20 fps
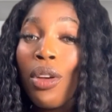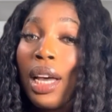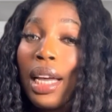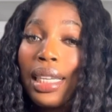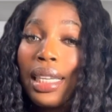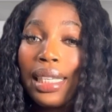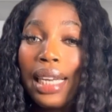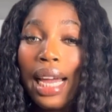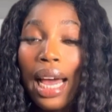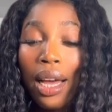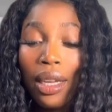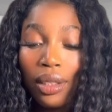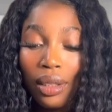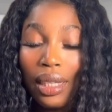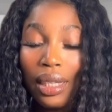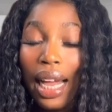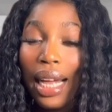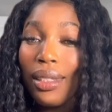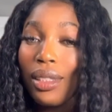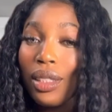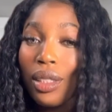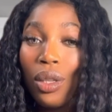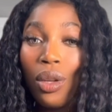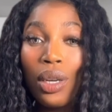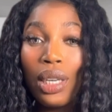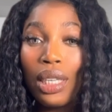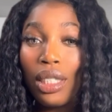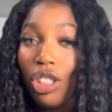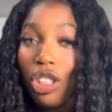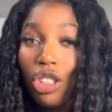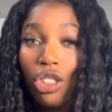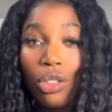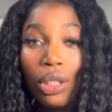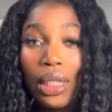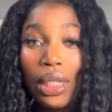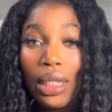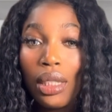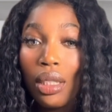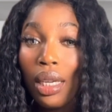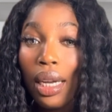That's not
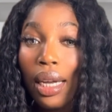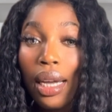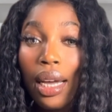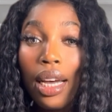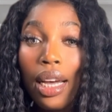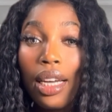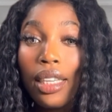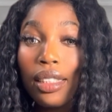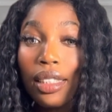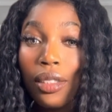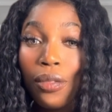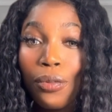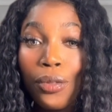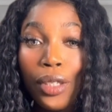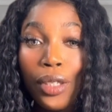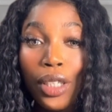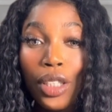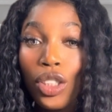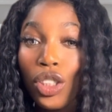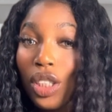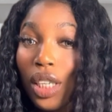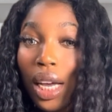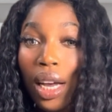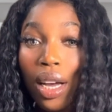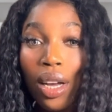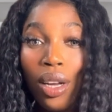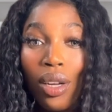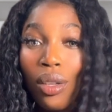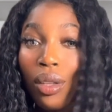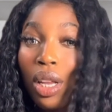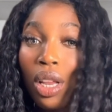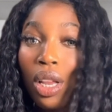including the differential,